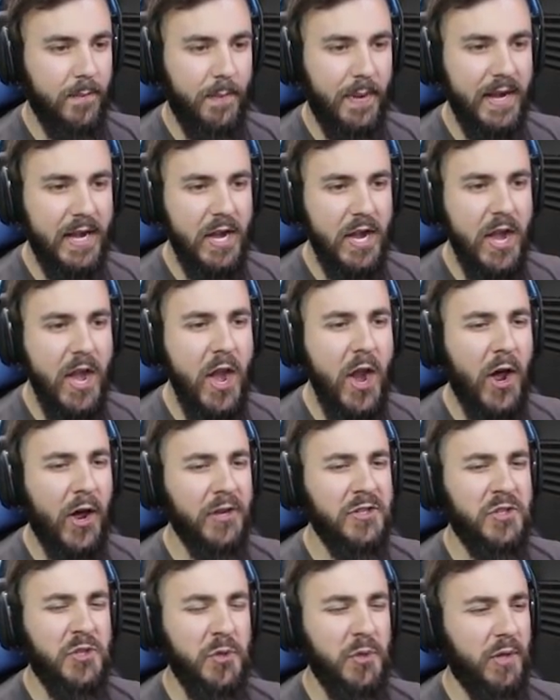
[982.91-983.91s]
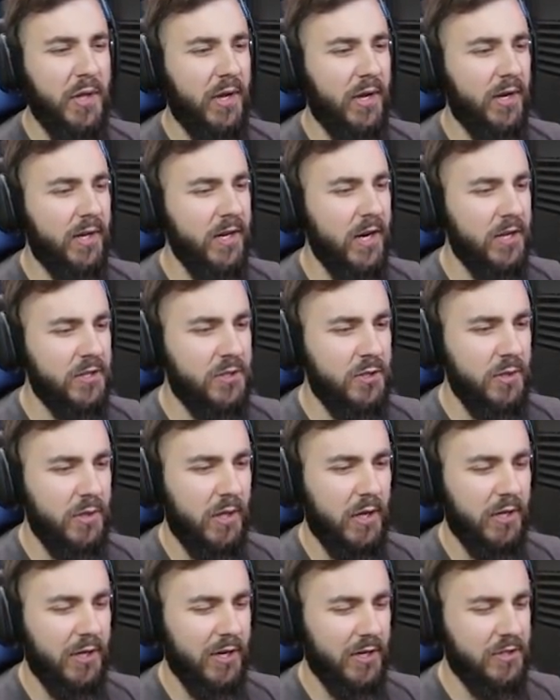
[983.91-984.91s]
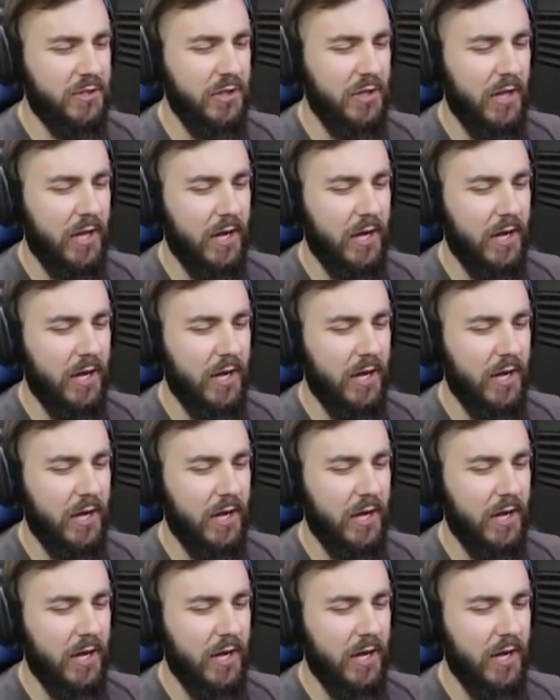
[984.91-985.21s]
but not too long, not too long, not too